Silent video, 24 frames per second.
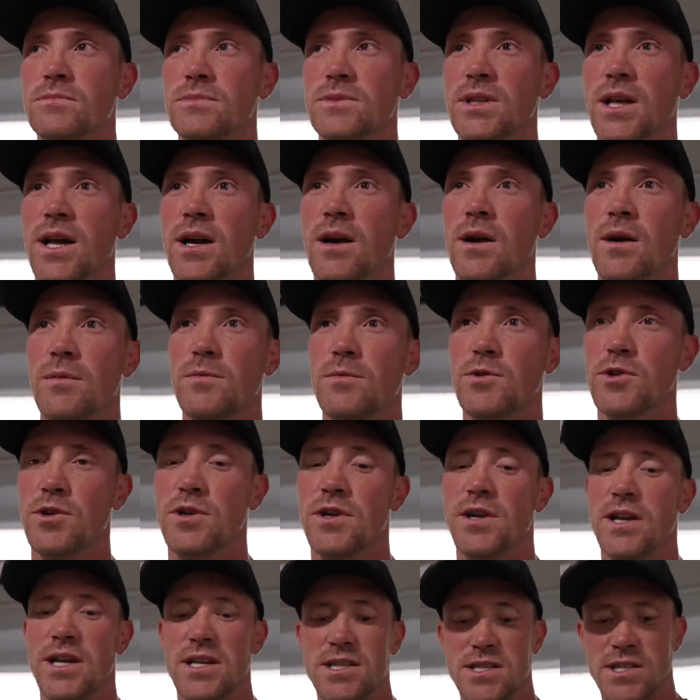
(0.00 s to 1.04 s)
Now, I'm sure
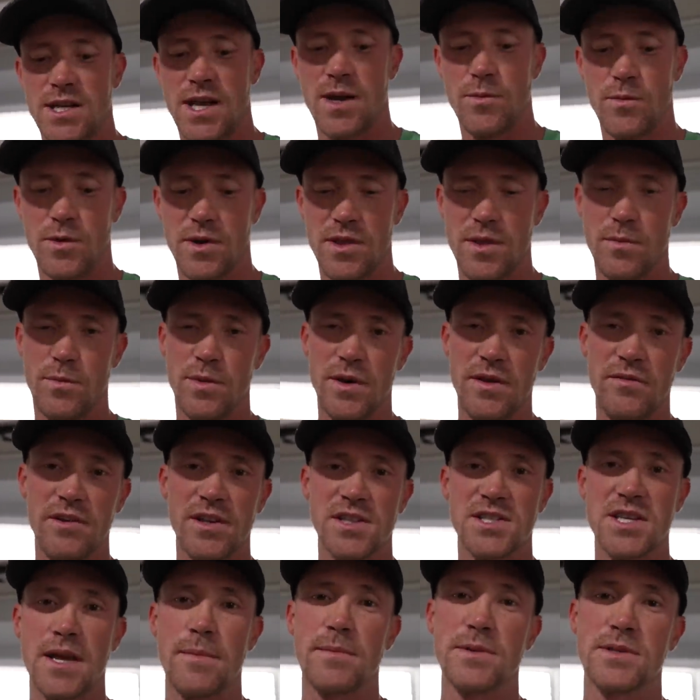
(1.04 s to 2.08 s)
you guys saw in one of the
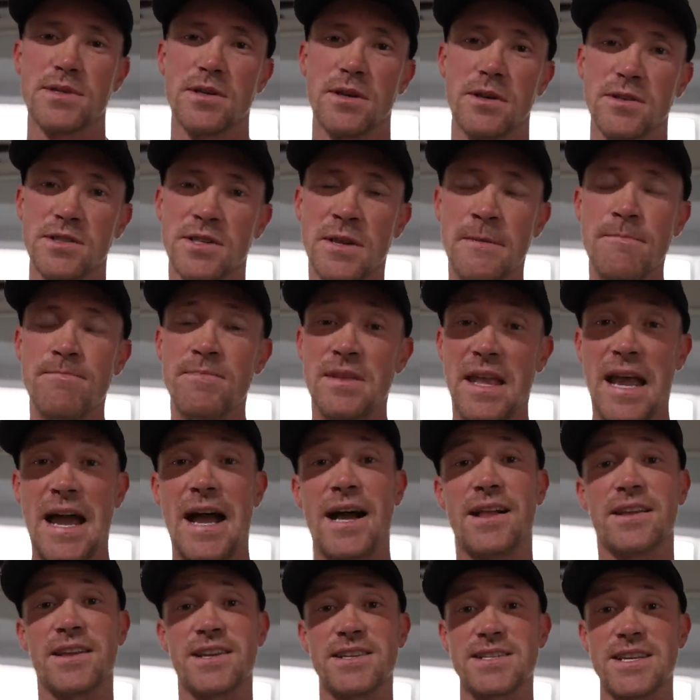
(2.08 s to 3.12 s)
previous episodes,
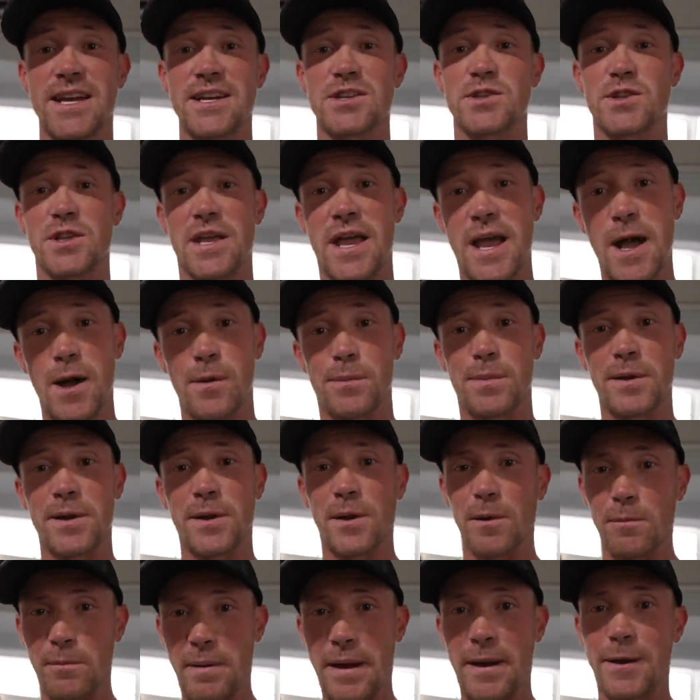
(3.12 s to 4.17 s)
Allie is actually helping
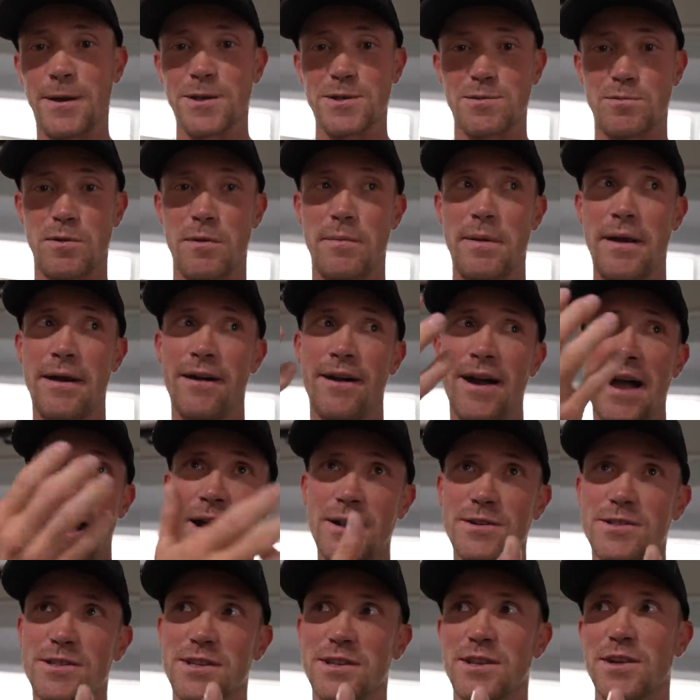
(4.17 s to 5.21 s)
her parents prepare a
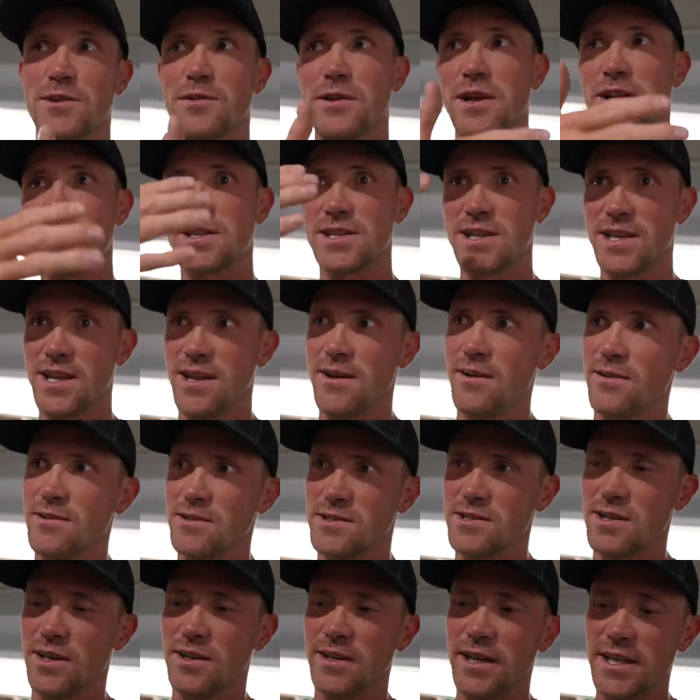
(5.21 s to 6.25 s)
house that they're renting here in
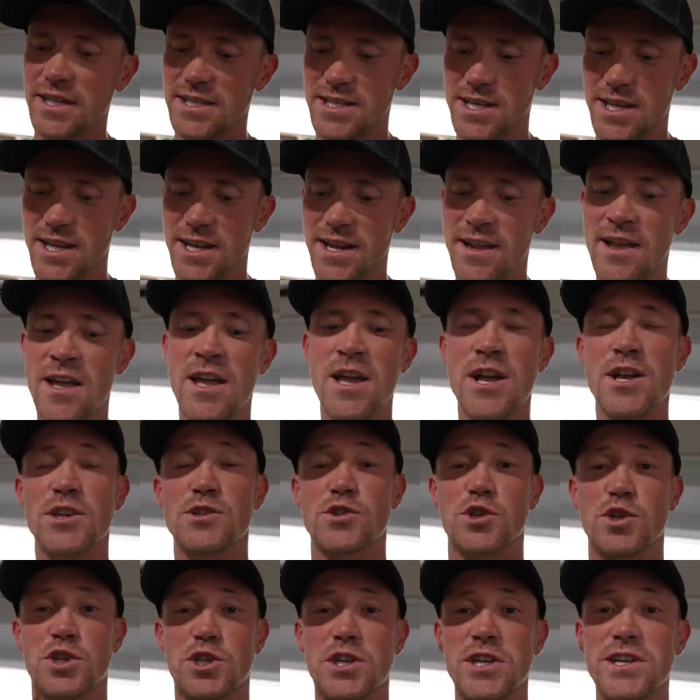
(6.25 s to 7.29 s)
Salt Lake City.
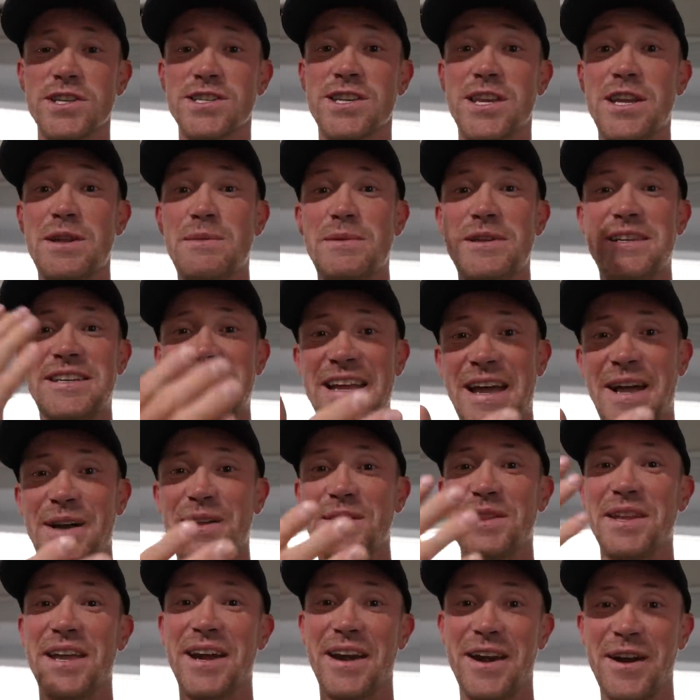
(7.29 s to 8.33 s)
So she is gonna be
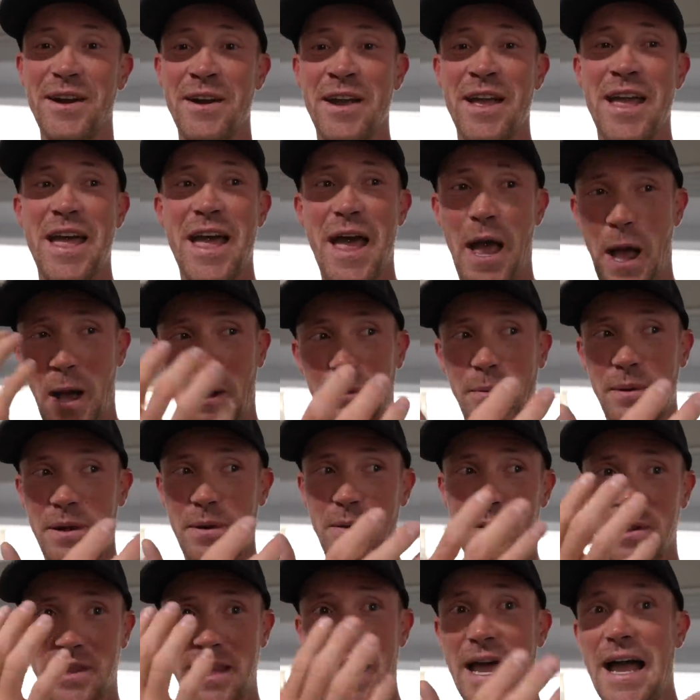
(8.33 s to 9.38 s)
down there helping
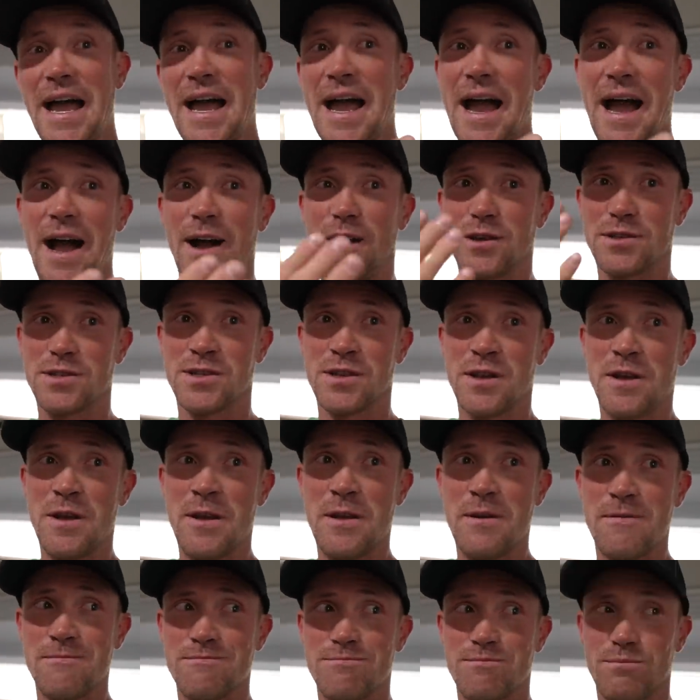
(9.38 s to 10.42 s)
with that house
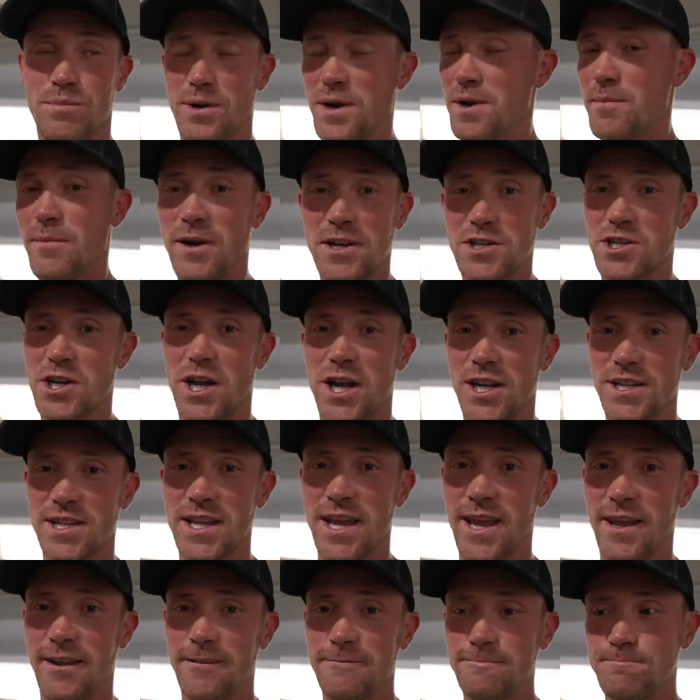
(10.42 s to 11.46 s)
pretty much all
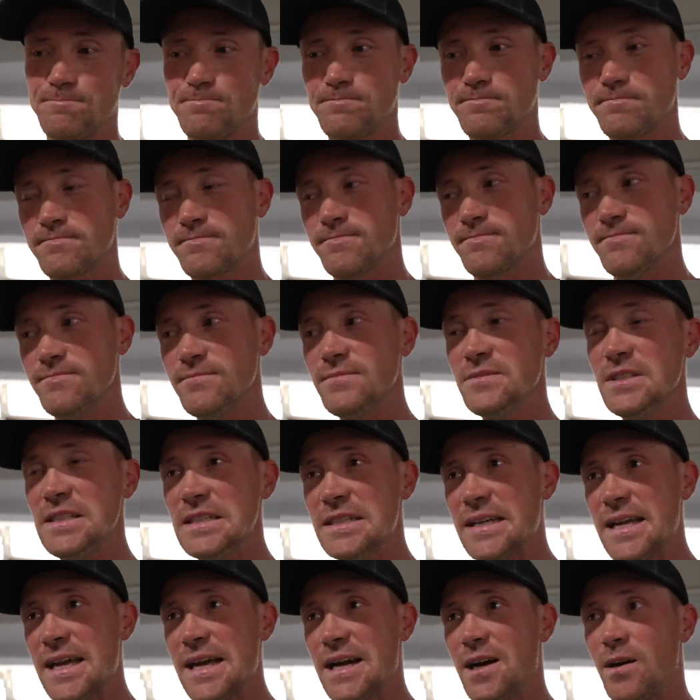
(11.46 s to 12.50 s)
day.
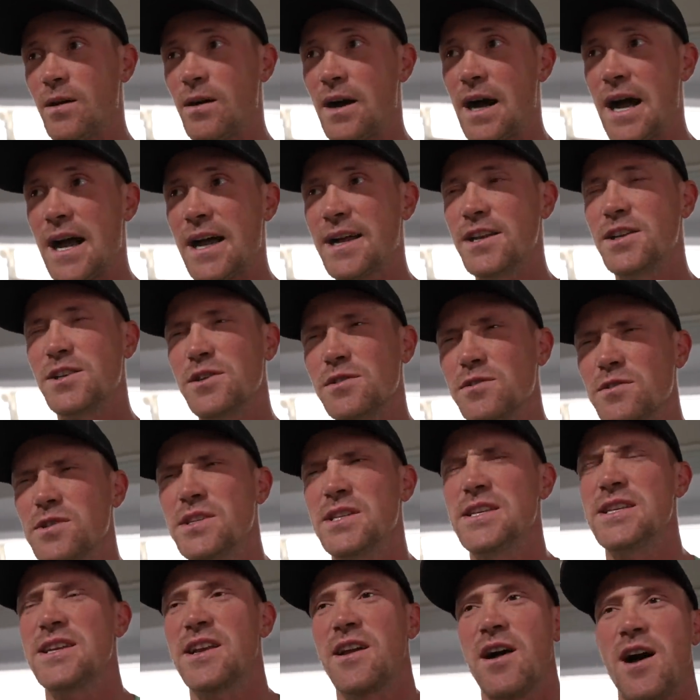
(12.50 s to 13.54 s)
Now, I do
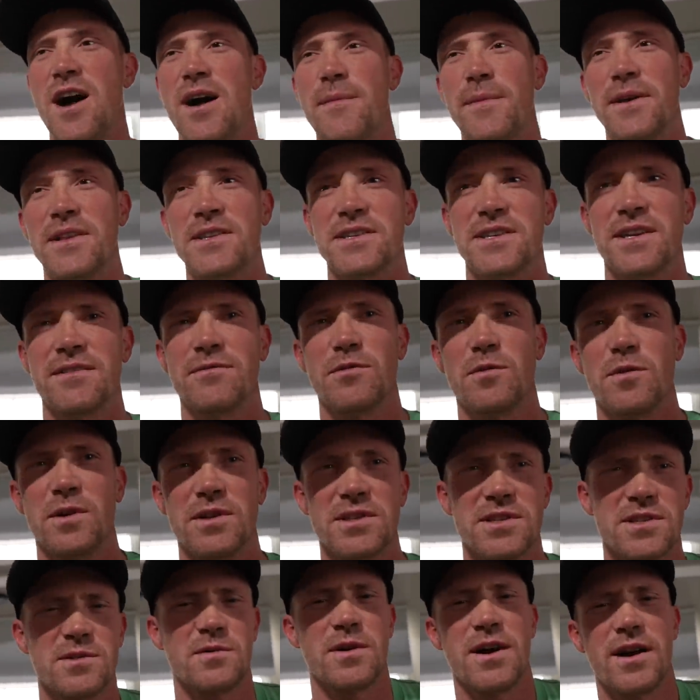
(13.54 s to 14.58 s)
see comments every
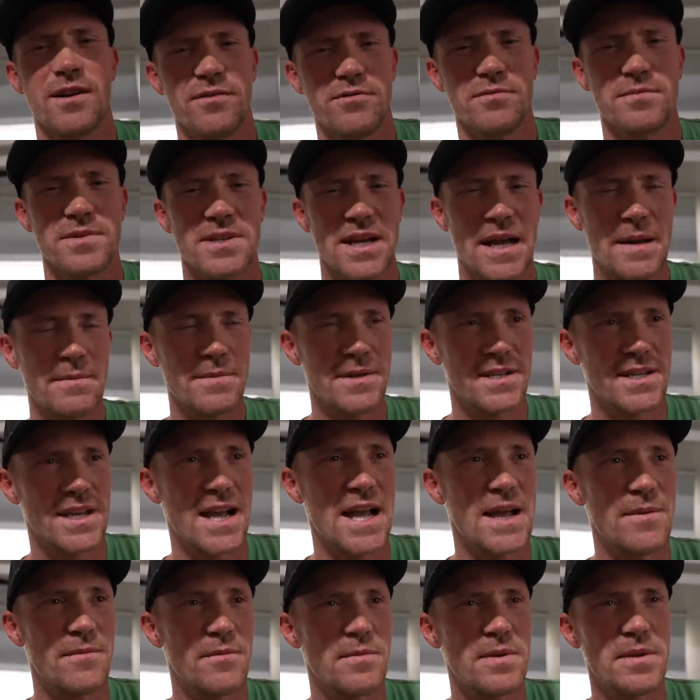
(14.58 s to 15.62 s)
once in a while from time to
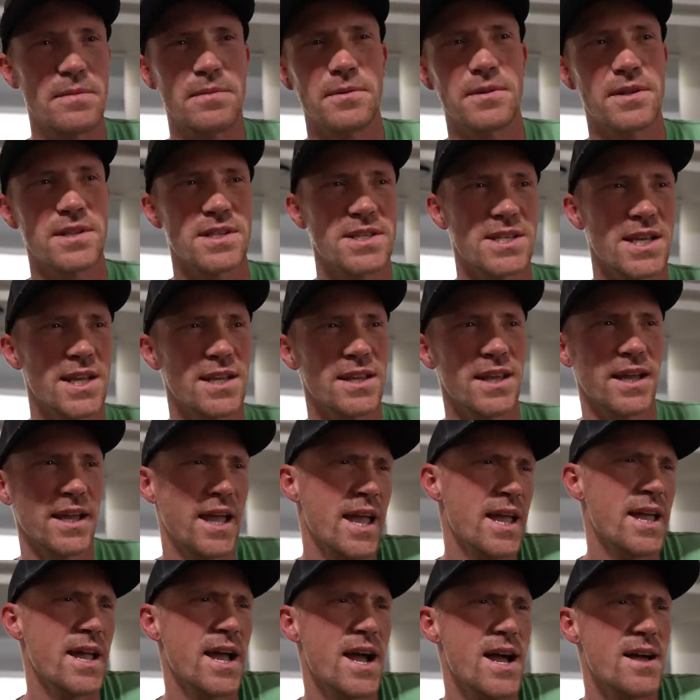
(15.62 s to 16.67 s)
time of people that say like,
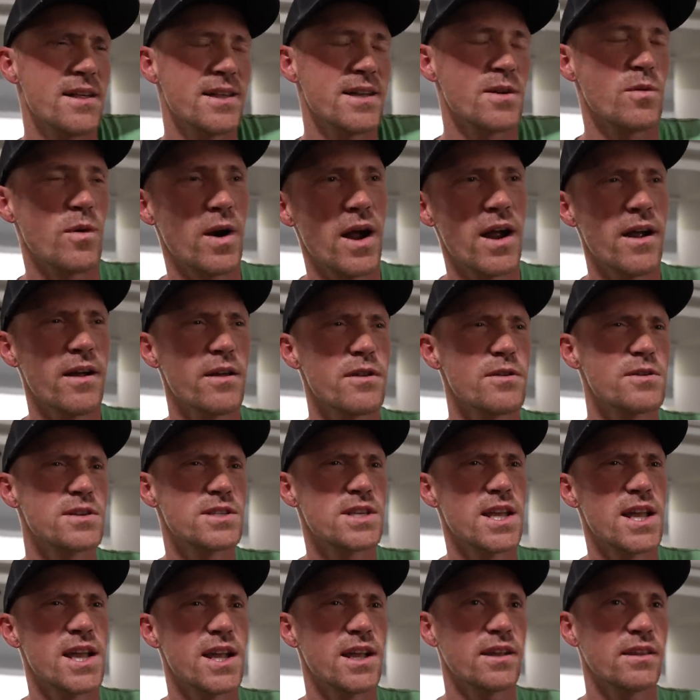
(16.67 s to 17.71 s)
hey Allie, why are you
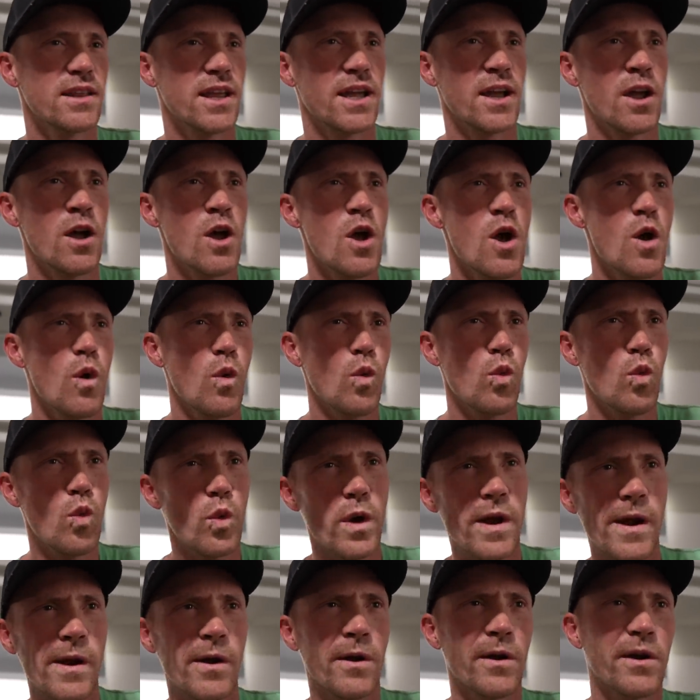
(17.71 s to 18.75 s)
saying like,
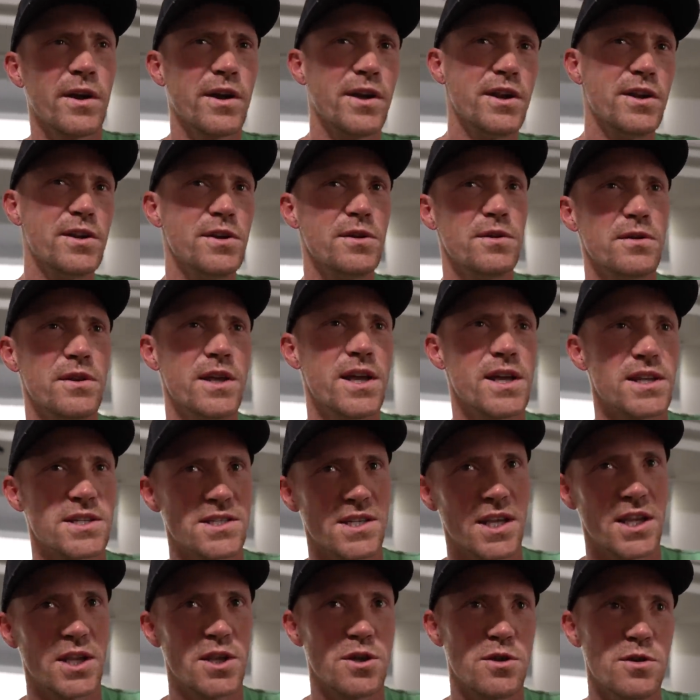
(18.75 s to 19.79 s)
we're gonna do this?
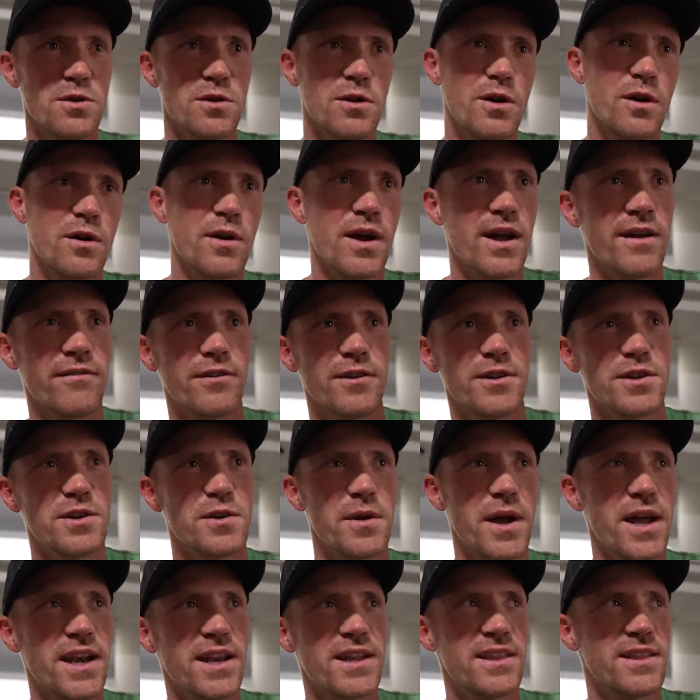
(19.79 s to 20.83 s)
Like, you don't ever do
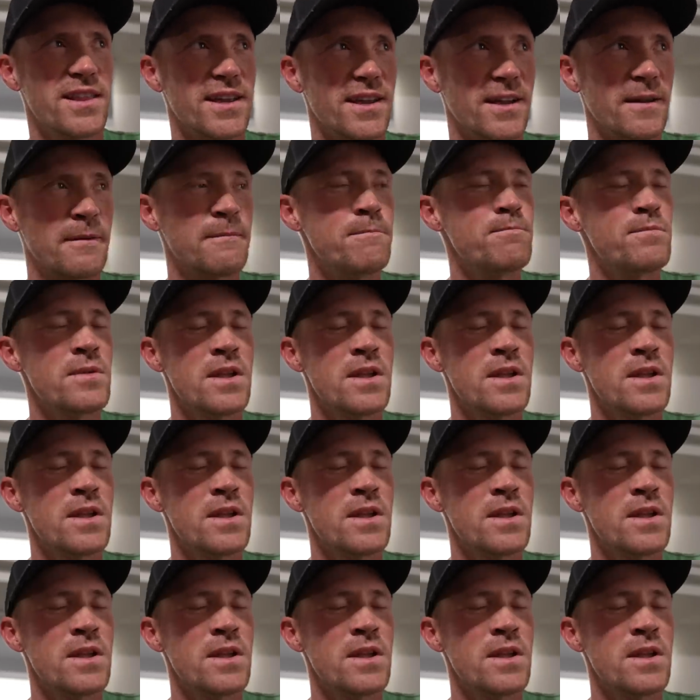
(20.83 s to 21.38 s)
anything.